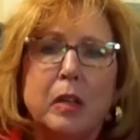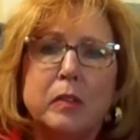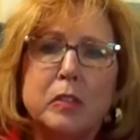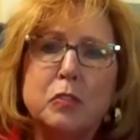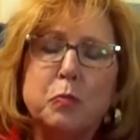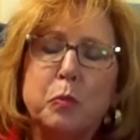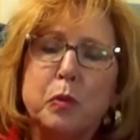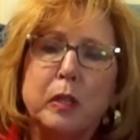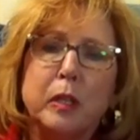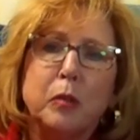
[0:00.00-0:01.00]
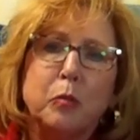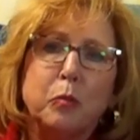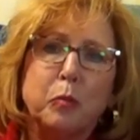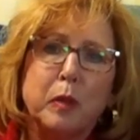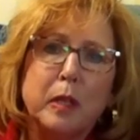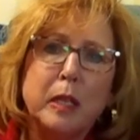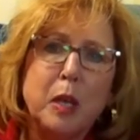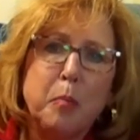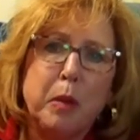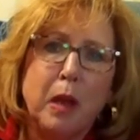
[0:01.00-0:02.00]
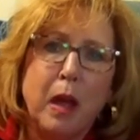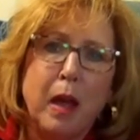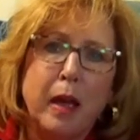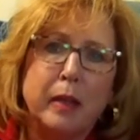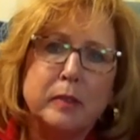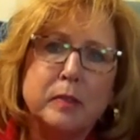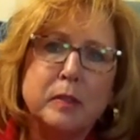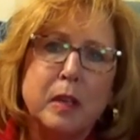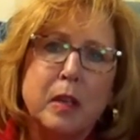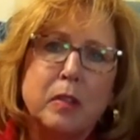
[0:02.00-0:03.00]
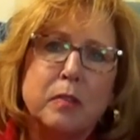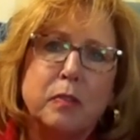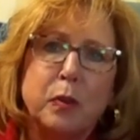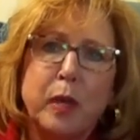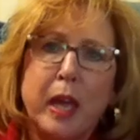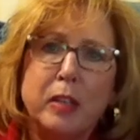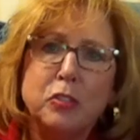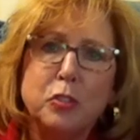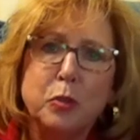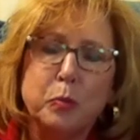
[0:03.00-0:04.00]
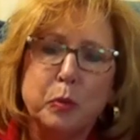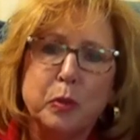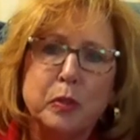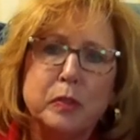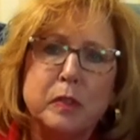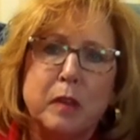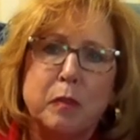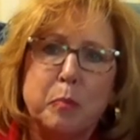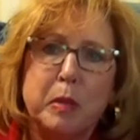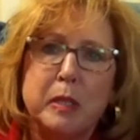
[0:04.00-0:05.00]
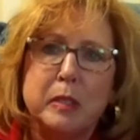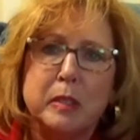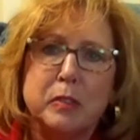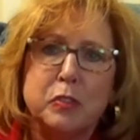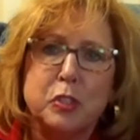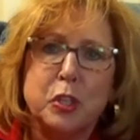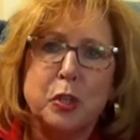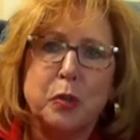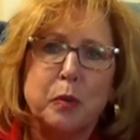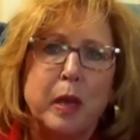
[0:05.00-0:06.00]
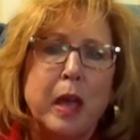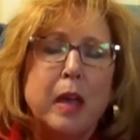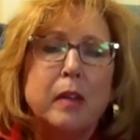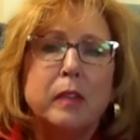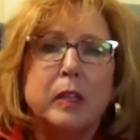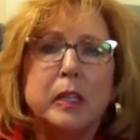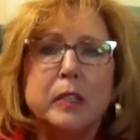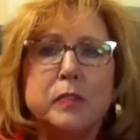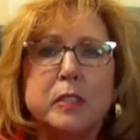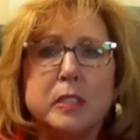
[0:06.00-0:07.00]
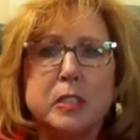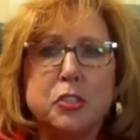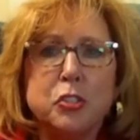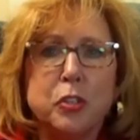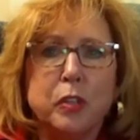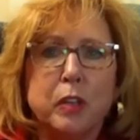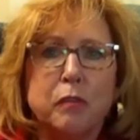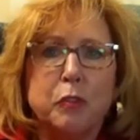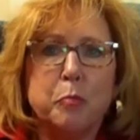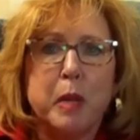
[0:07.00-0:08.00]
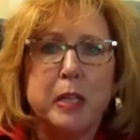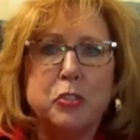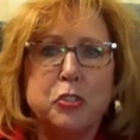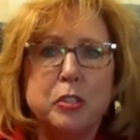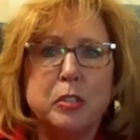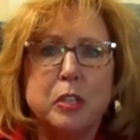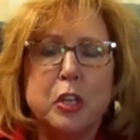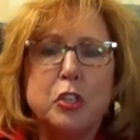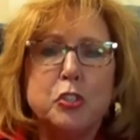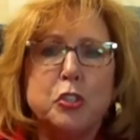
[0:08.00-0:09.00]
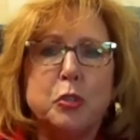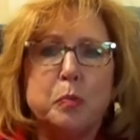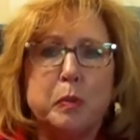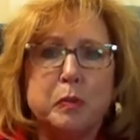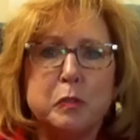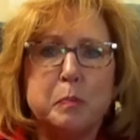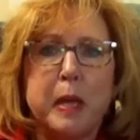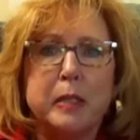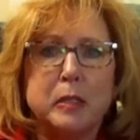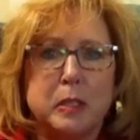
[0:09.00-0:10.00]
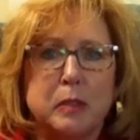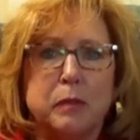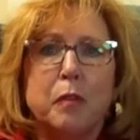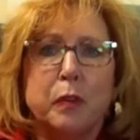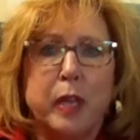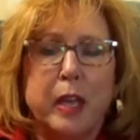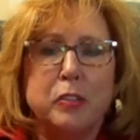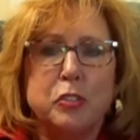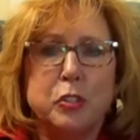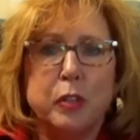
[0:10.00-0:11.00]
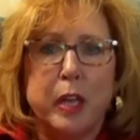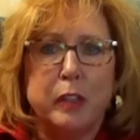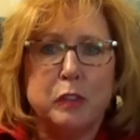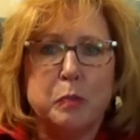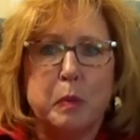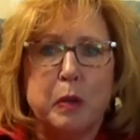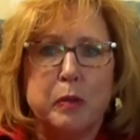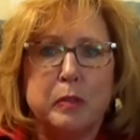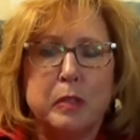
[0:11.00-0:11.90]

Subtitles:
This ruling really applies the vocational rules of Appendix 2 that gives additional information to prospective vocational expert.